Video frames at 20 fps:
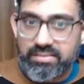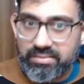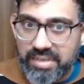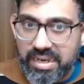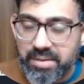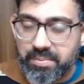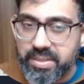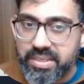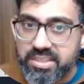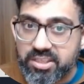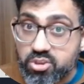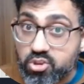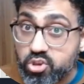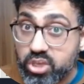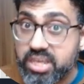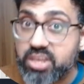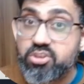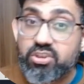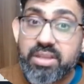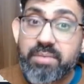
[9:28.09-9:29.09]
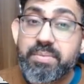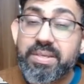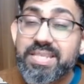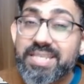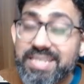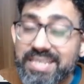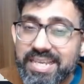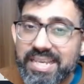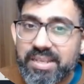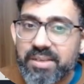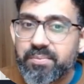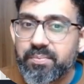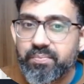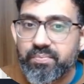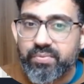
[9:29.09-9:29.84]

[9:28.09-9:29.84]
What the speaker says: That means the change can be seen